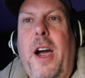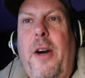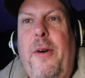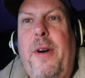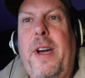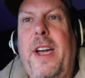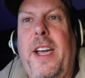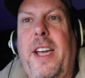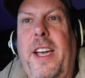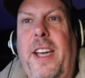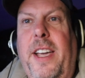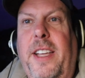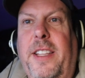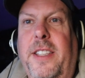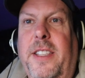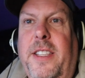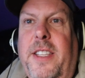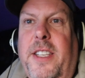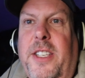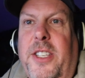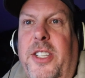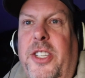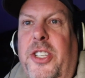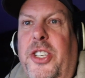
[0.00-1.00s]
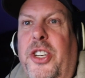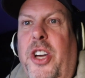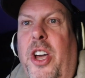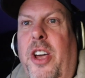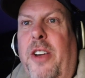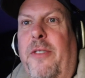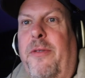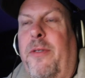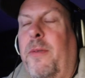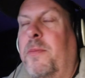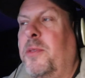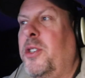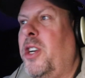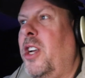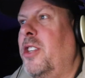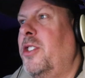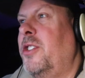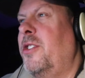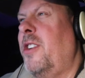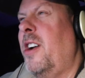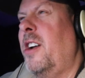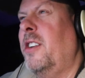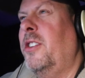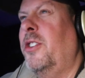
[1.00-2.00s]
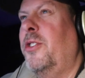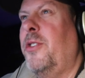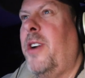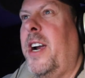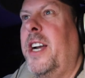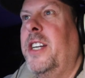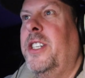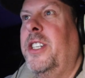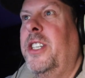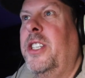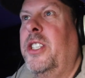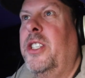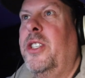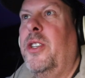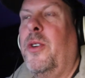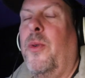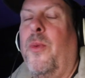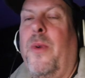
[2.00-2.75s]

All right, this is Sean from Sean Stock Strategies.